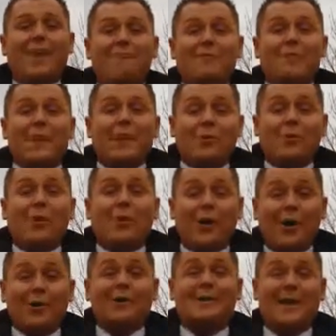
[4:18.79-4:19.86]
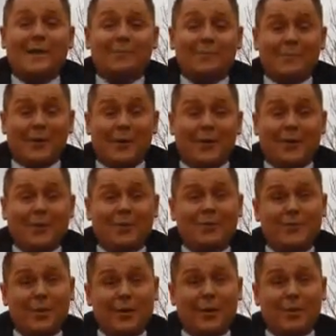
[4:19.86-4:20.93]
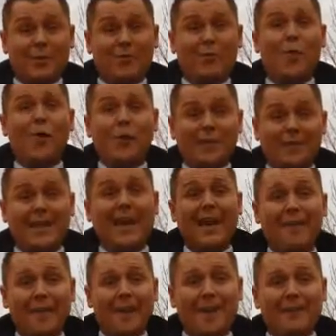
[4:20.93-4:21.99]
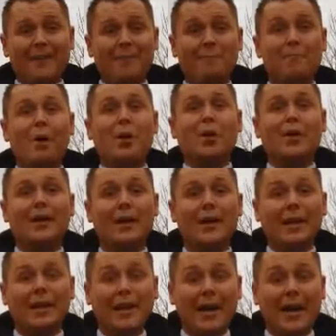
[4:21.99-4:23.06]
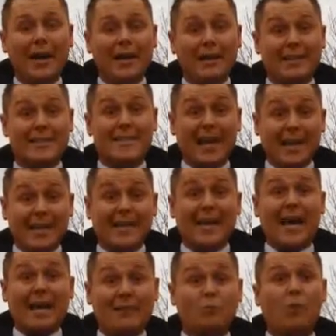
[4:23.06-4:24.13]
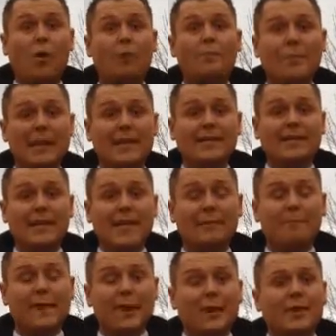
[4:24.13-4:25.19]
I really want our team, to work together, multi-site as one big team.